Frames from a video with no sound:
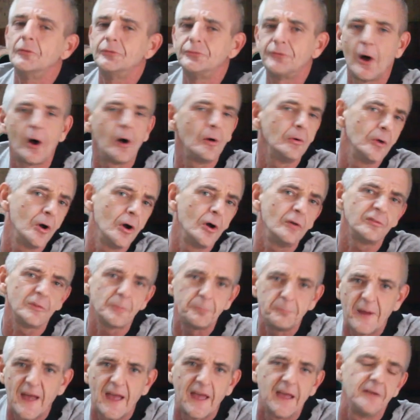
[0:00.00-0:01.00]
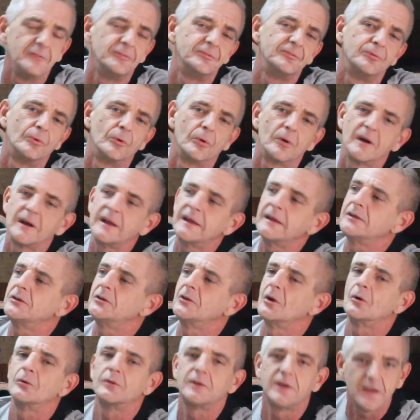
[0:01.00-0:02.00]
Don't overpay for it.
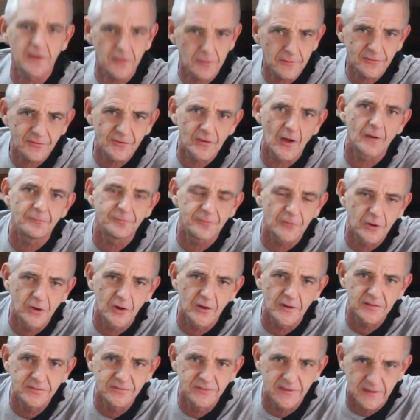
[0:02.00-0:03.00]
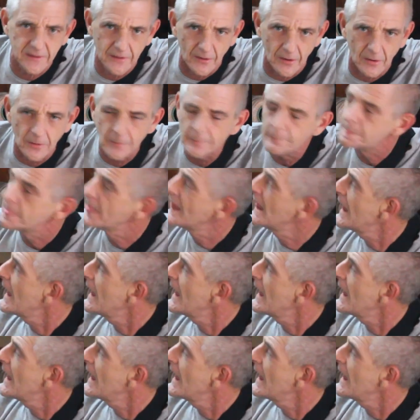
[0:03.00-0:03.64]
You know, get yourself a good deal.